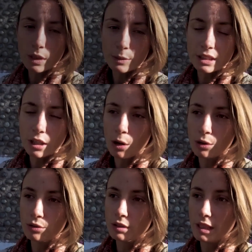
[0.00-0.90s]
we were
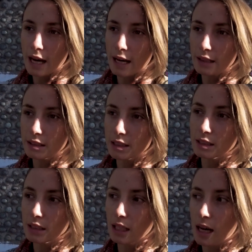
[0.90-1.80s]
told that
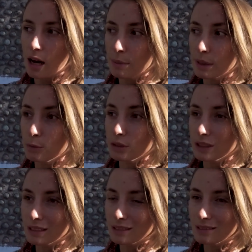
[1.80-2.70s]
um, it
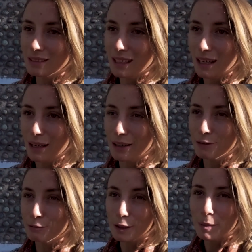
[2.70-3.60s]
was uh,
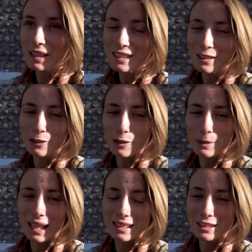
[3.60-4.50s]
recommended or that
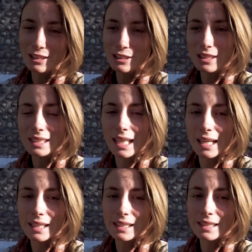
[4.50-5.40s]
we had to sort of
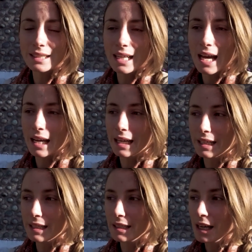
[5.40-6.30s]
stay in
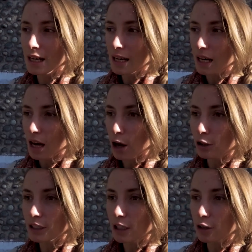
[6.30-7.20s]
a
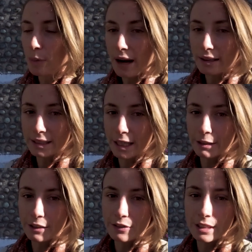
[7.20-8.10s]
hotel parking
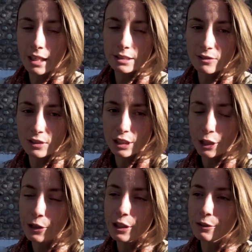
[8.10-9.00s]
area for the night just for
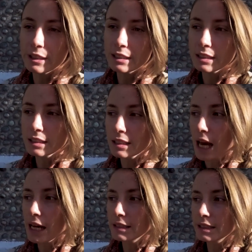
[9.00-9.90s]
security reasons.
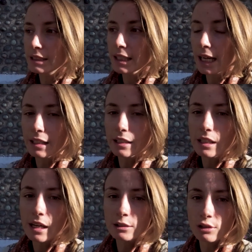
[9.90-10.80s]
And
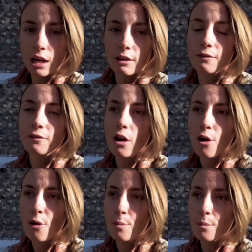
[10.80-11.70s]
today, our drive
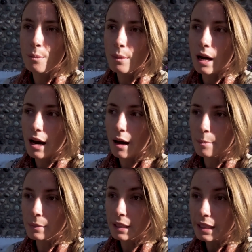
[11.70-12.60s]
from
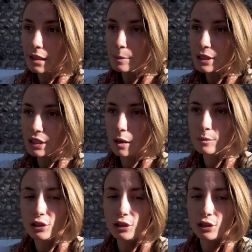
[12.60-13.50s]
um, here,
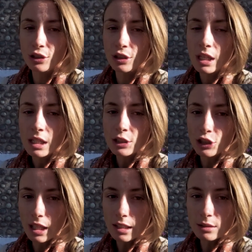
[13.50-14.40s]
Besham, to
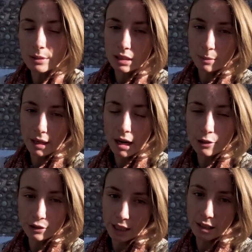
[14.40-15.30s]
Chilas, which is about
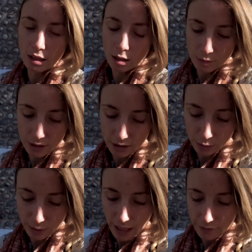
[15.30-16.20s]
180
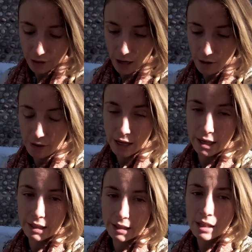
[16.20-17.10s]
kilometres, we have to have
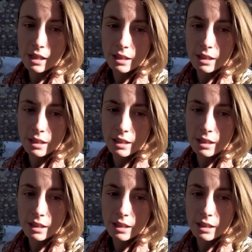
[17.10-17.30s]
a